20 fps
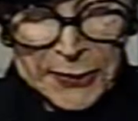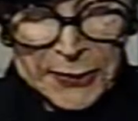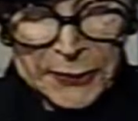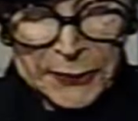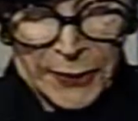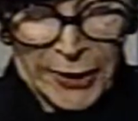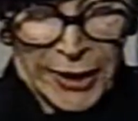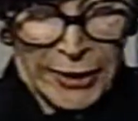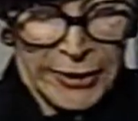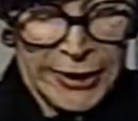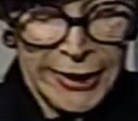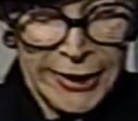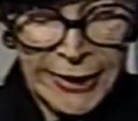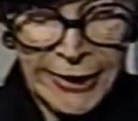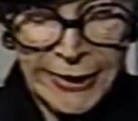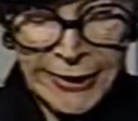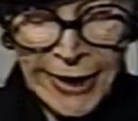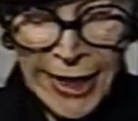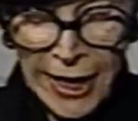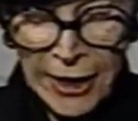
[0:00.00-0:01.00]
Well,
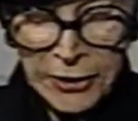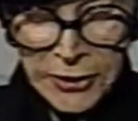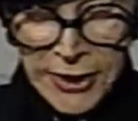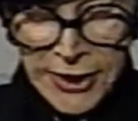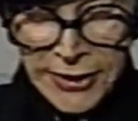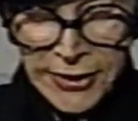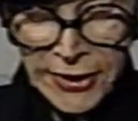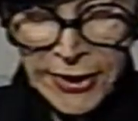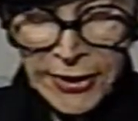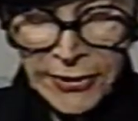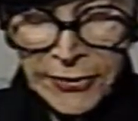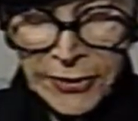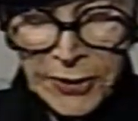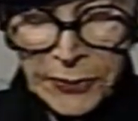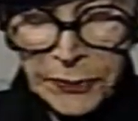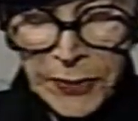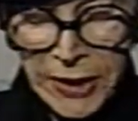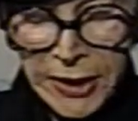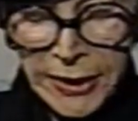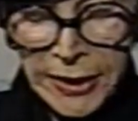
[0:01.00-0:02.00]
he announced that
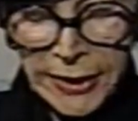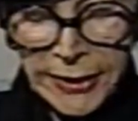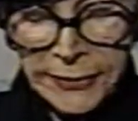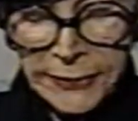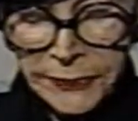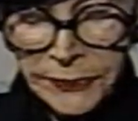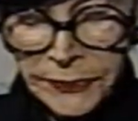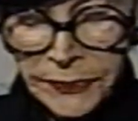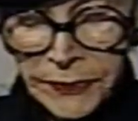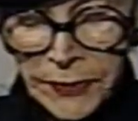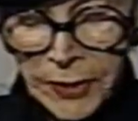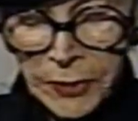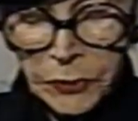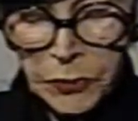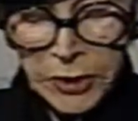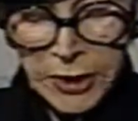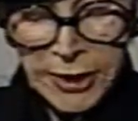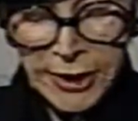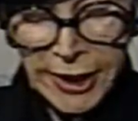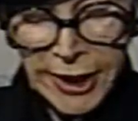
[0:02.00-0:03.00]
the meeting
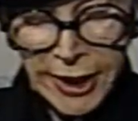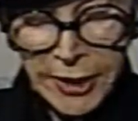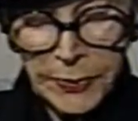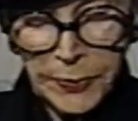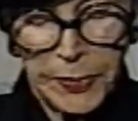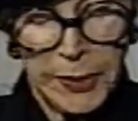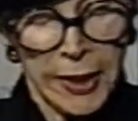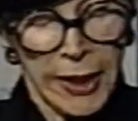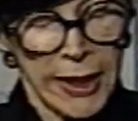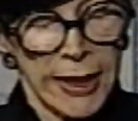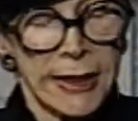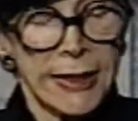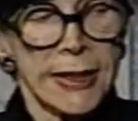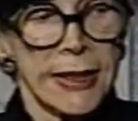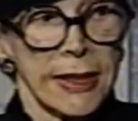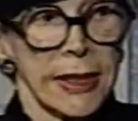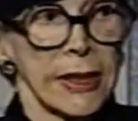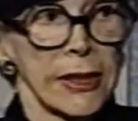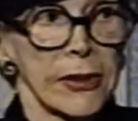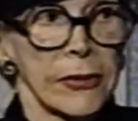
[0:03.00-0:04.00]
would take
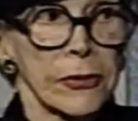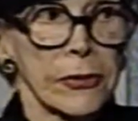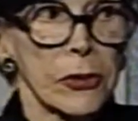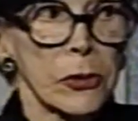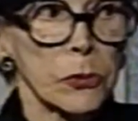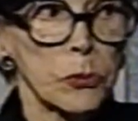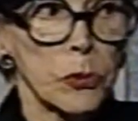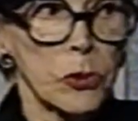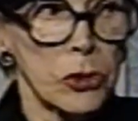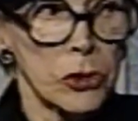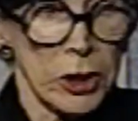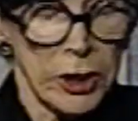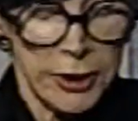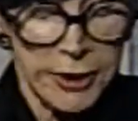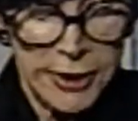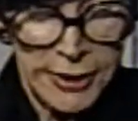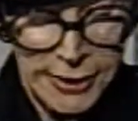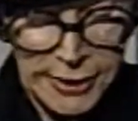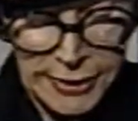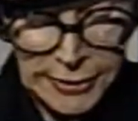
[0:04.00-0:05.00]
place in the
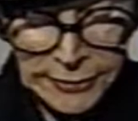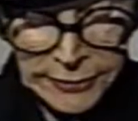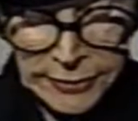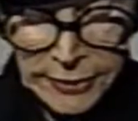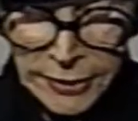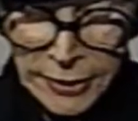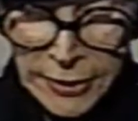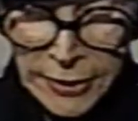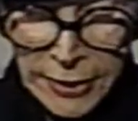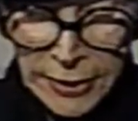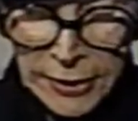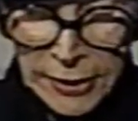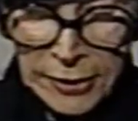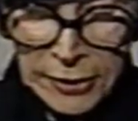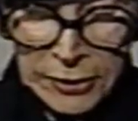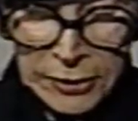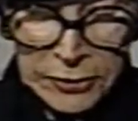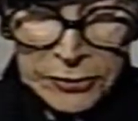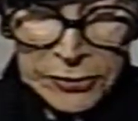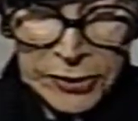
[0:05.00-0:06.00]
woods
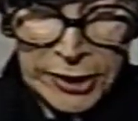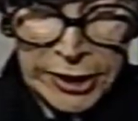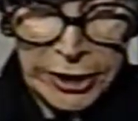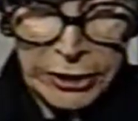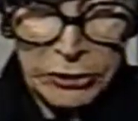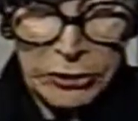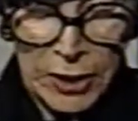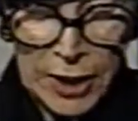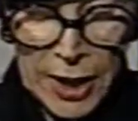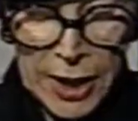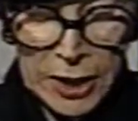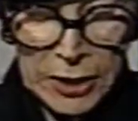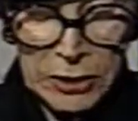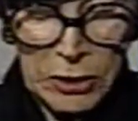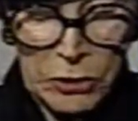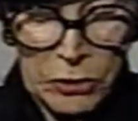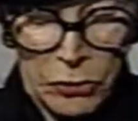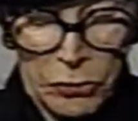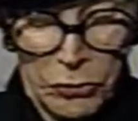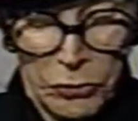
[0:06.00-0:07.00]
near our
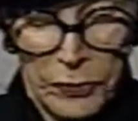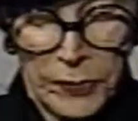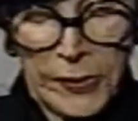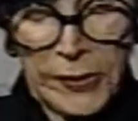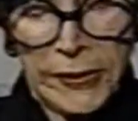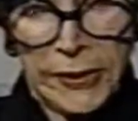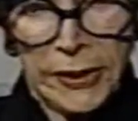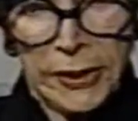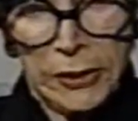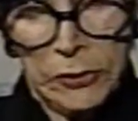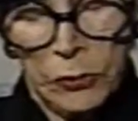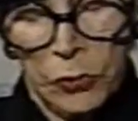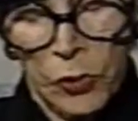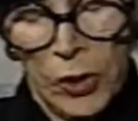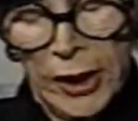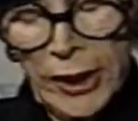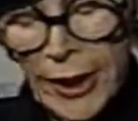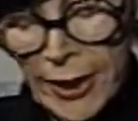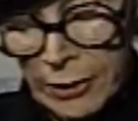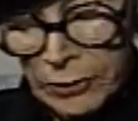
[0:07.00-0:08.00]
home in
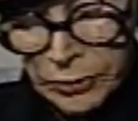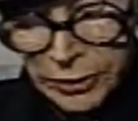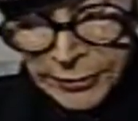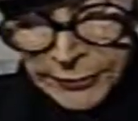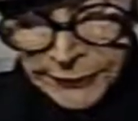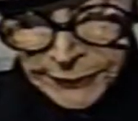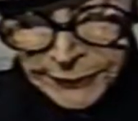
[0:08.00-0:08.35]
one hour.